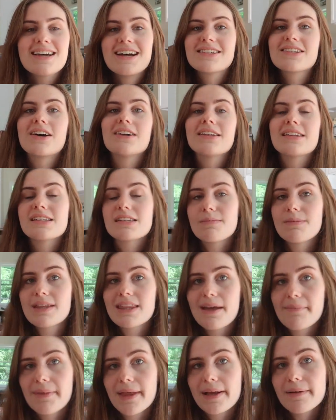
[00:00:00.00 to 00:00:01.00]
I saw Elizabeth.
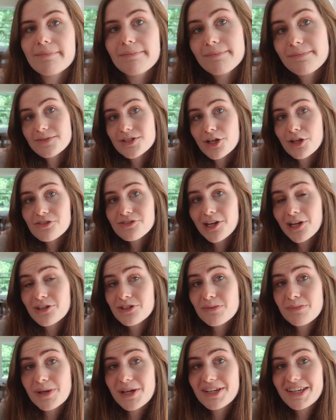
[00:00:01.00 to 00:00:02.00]
I'm like, she looks like
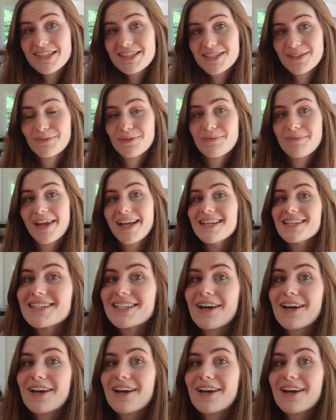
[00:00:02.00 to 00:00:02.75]
she'd be a decent roommate.